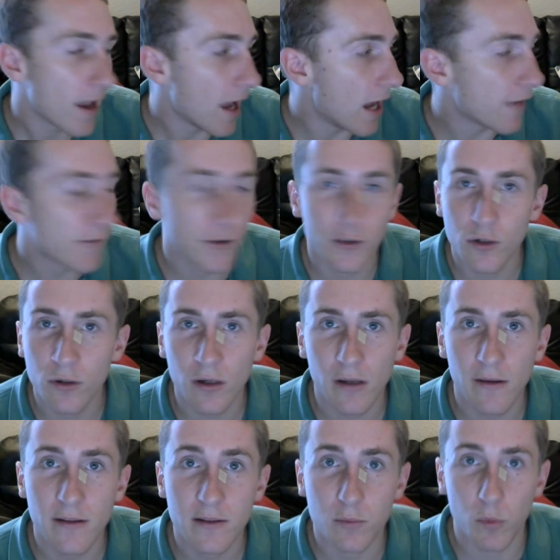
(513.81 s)
And if you're doing
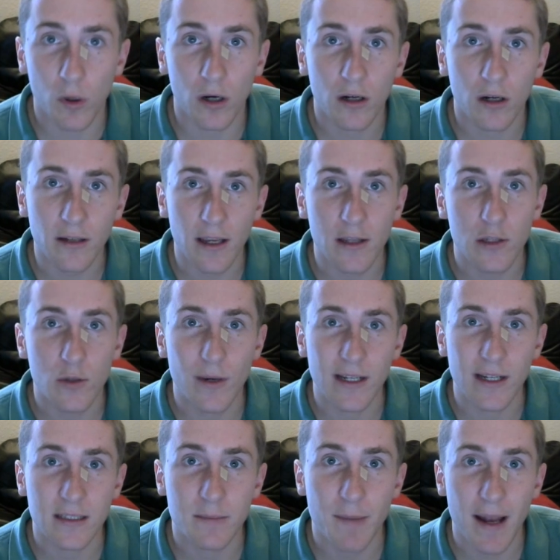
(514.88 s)
all this work and you
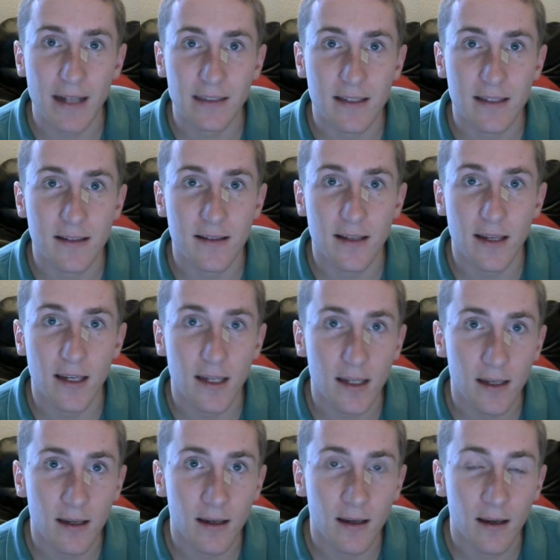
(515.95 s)
expect to
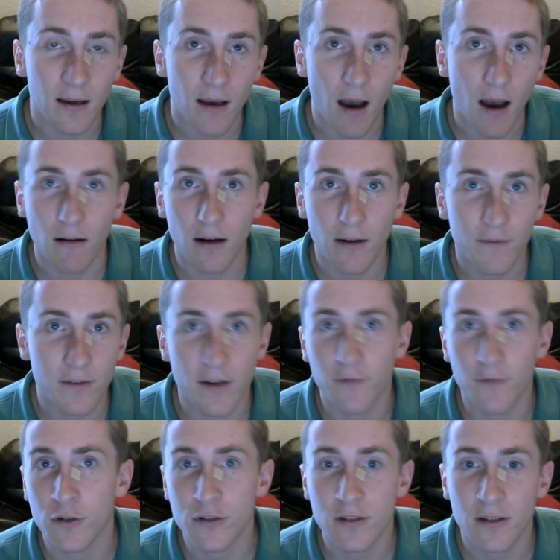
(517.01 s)
see a lot of
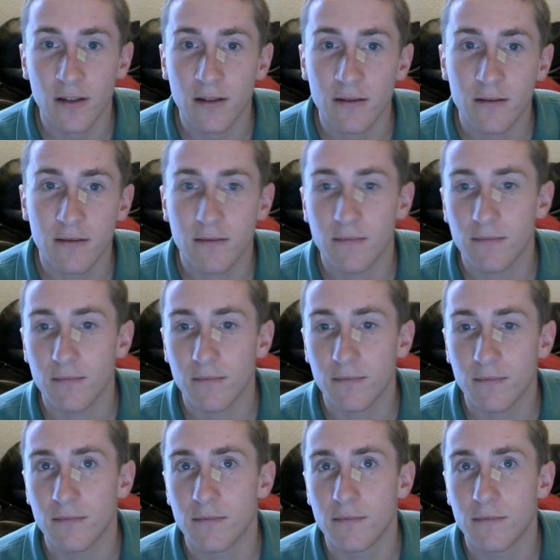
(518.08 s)
differences,
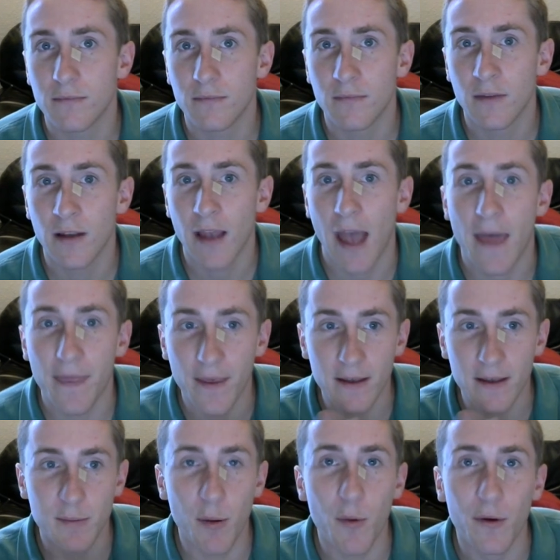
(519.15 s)
at
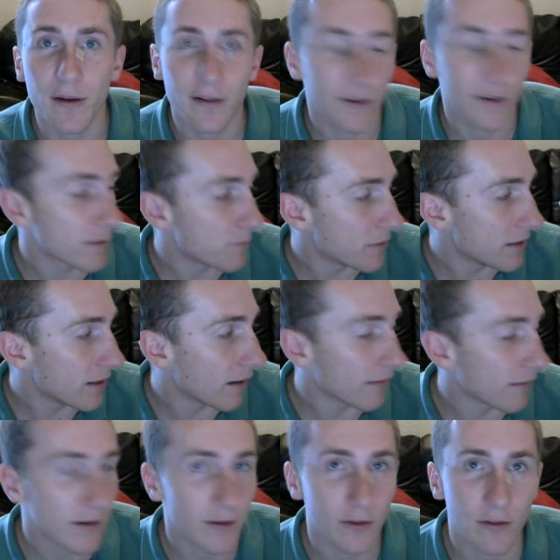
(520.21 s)
this point you're gonna be a
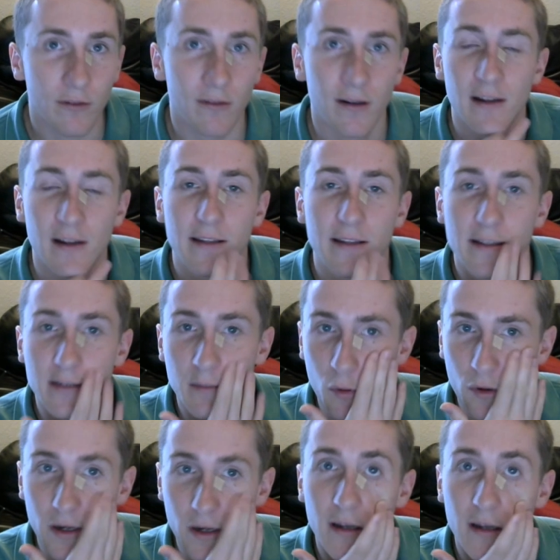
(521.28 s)
little
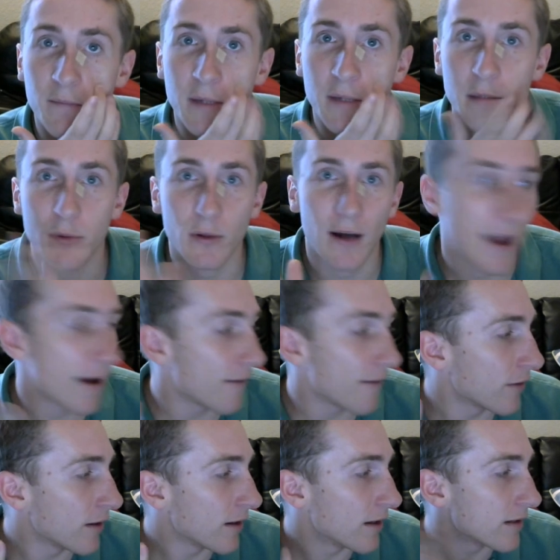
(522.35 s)
disappointed. People
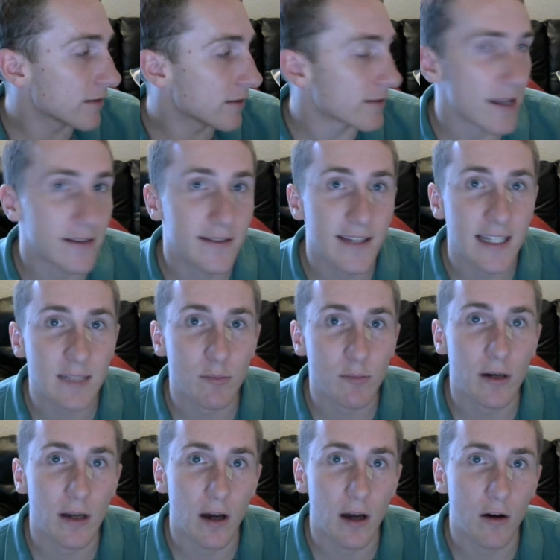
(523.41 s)
have said
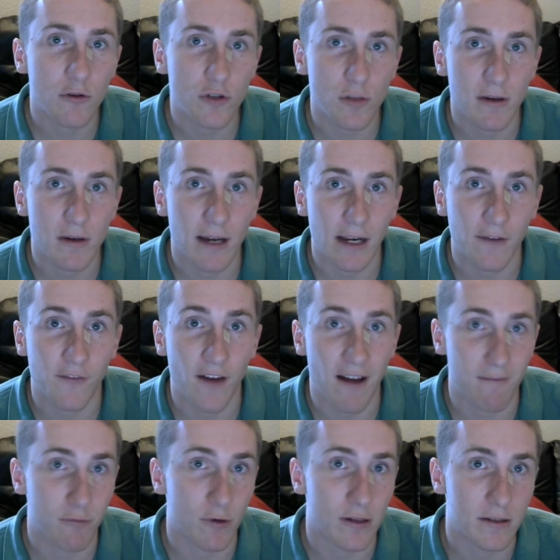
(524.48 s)
6.0 should be like
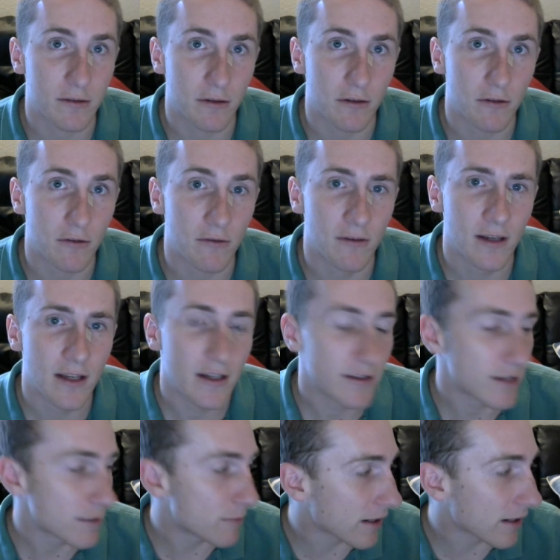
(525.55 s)
5.2
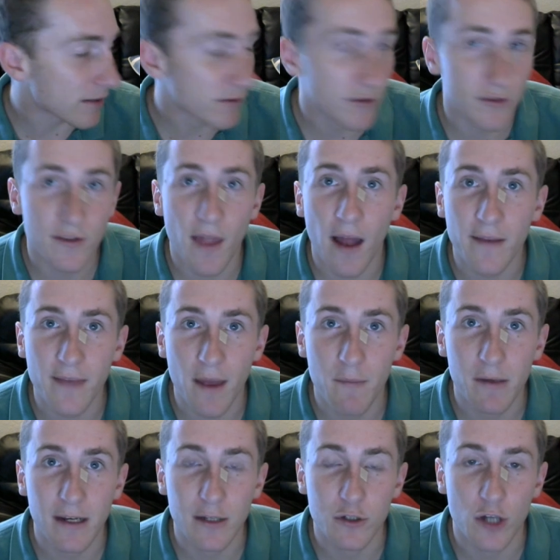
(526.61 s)
just because there's not that
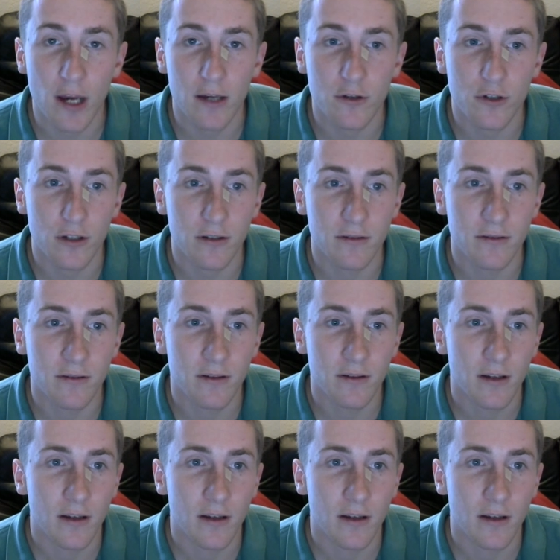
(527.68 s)
many changes.